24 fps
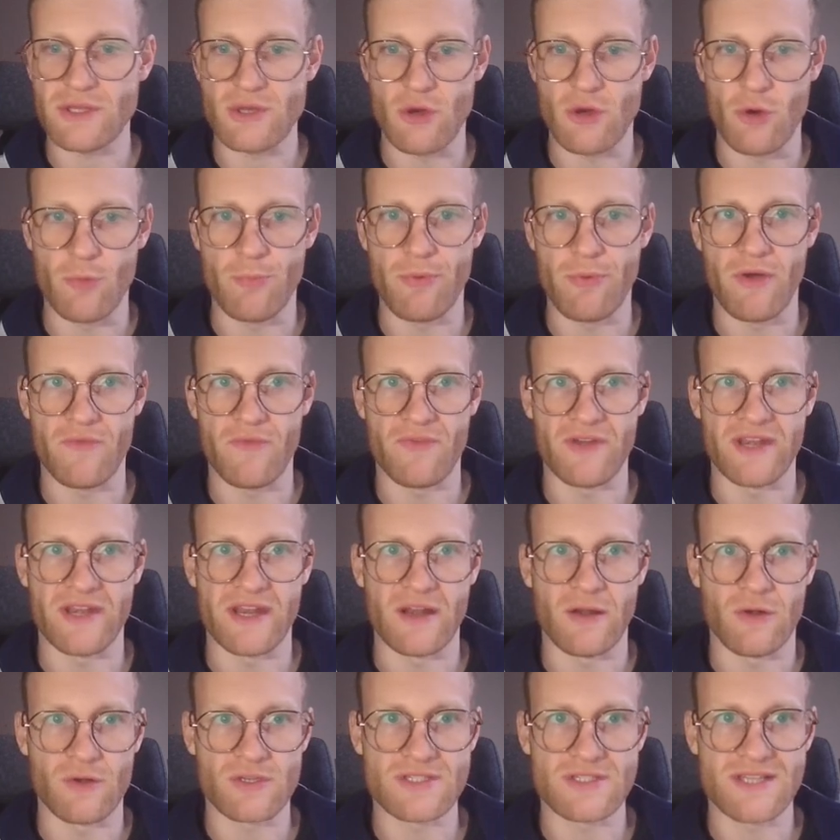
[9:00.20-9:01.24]
euro profit, and it
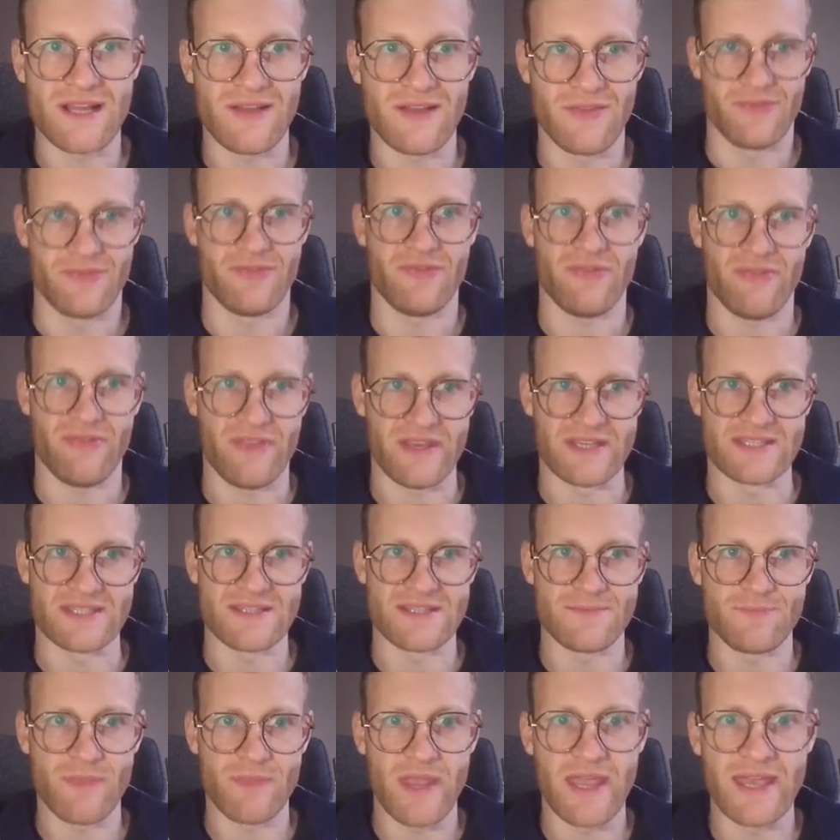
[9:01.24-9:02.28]
looks like this.
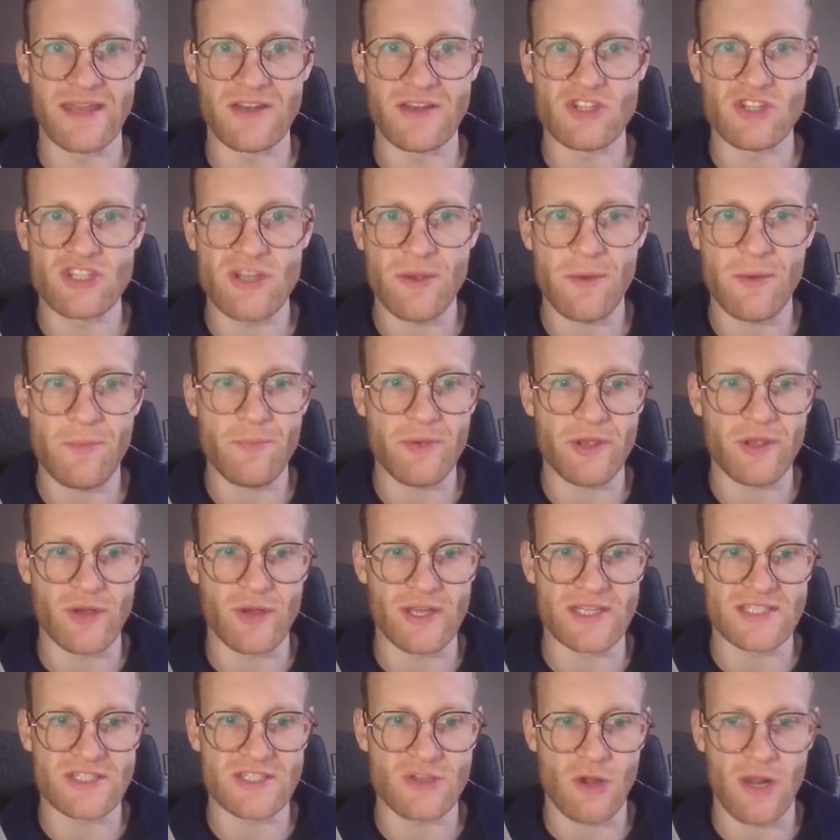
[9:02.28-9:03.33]
In G B P U
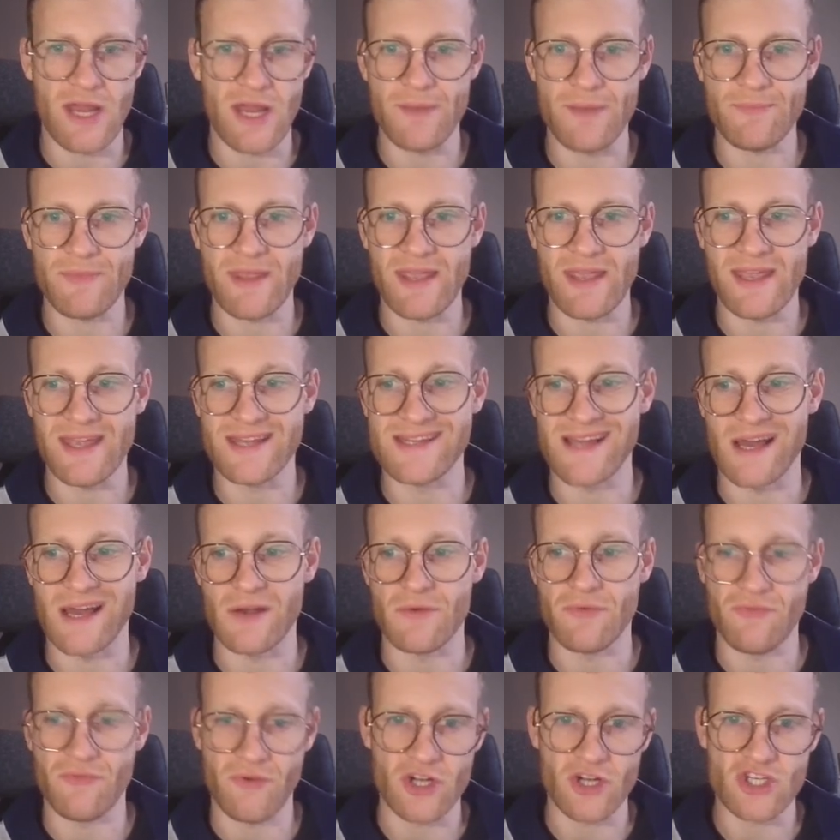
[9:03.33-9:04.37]
S dollar, it
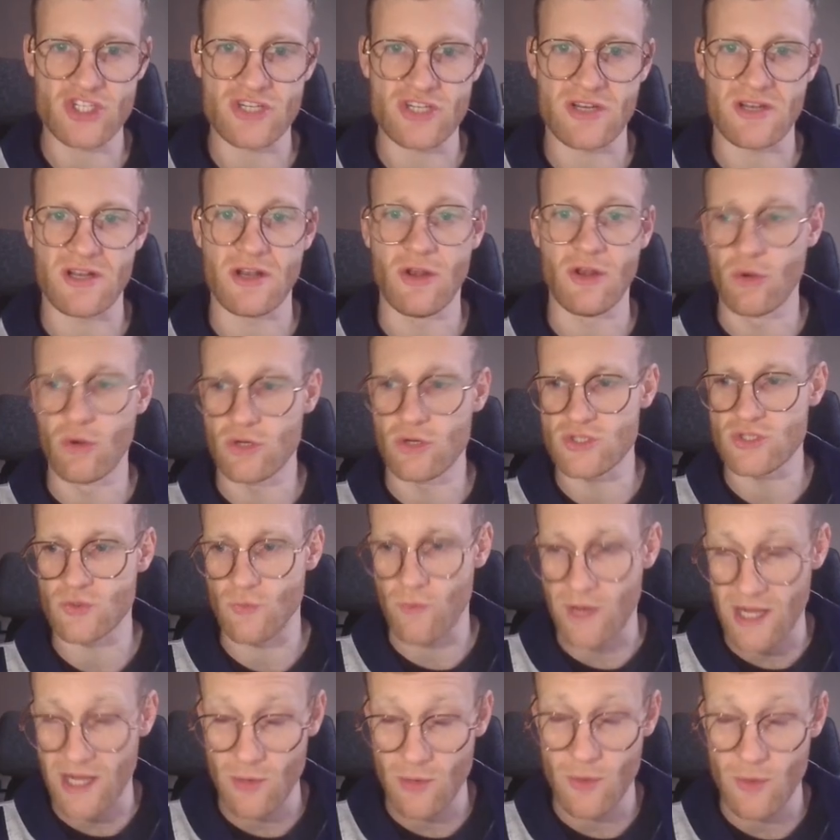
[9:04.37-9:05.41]
unfortunately looks
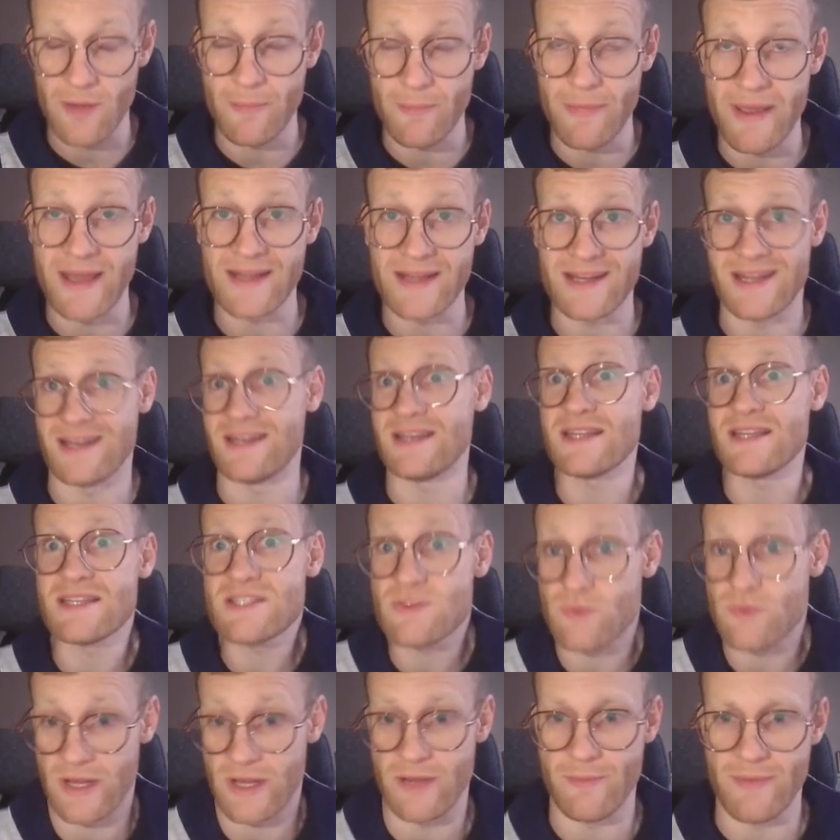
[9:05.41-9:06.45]
really, really bad, and it is
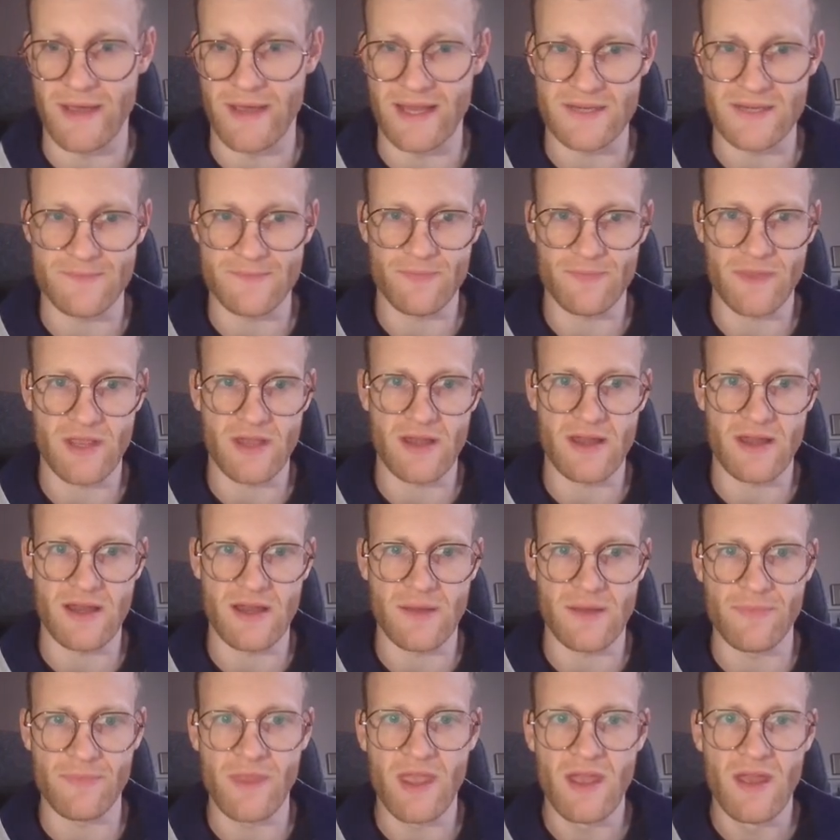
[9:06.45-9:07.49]
really bad.
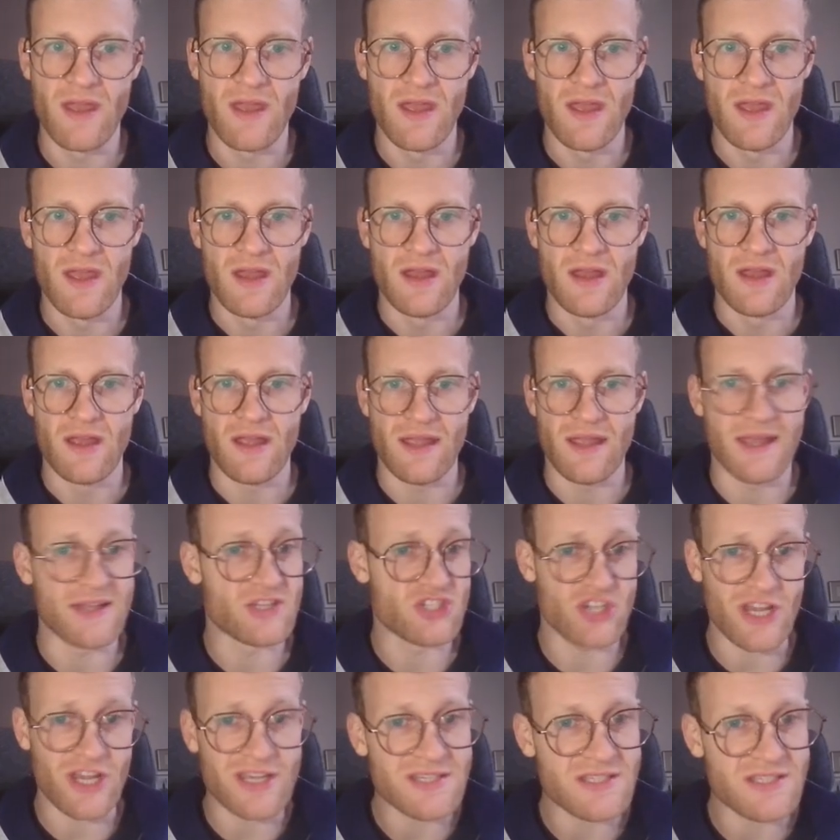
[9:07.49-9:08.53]
Um, it's
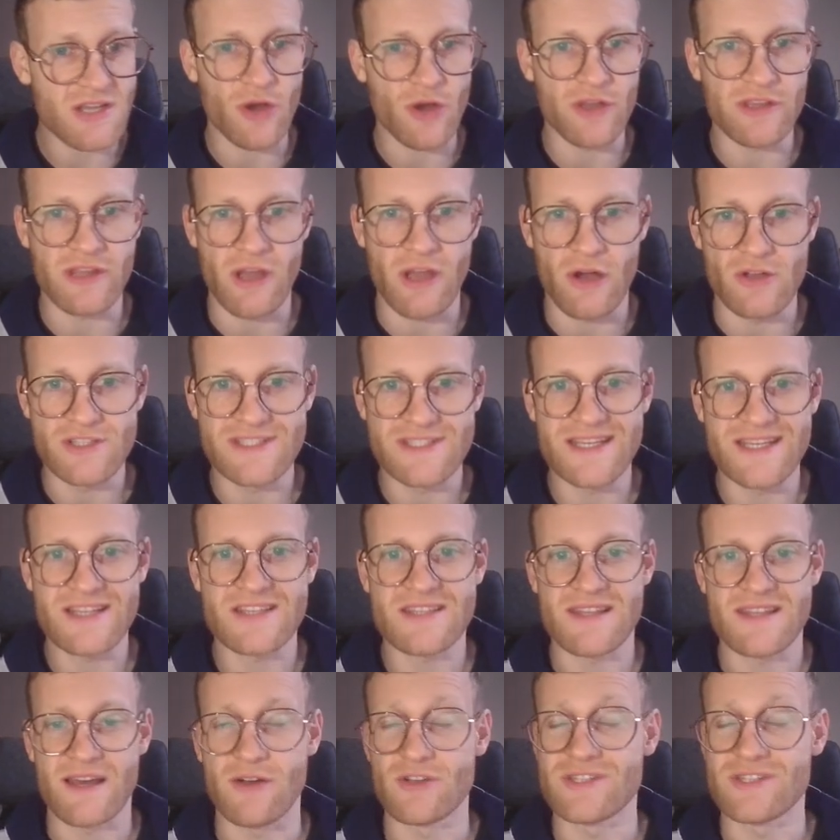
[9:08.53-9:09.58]
just going down, six
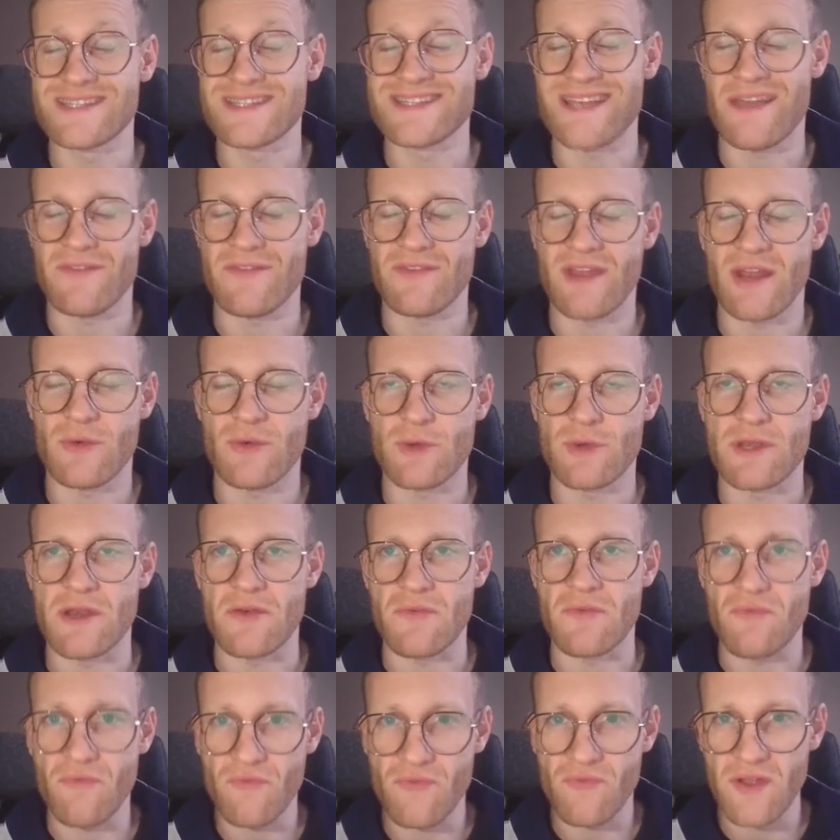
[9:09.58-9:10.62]
thousand seven hundred
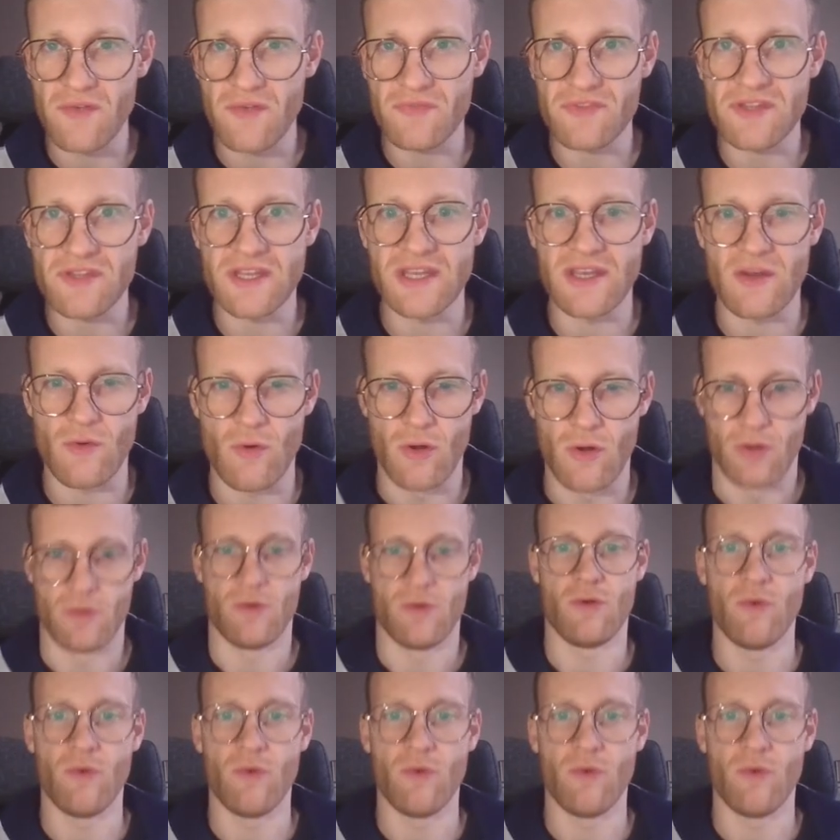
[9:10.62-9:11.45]
fifty euro